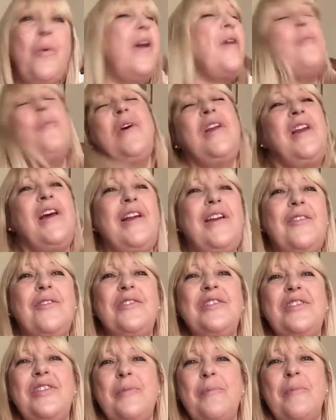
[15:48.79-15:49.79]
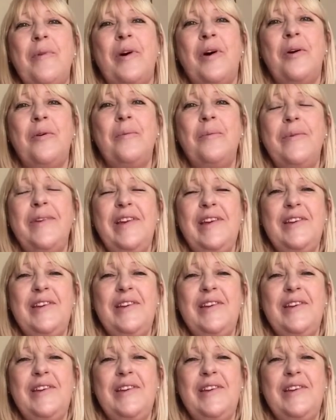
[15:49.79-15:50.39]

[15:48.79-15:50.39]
I looked them up,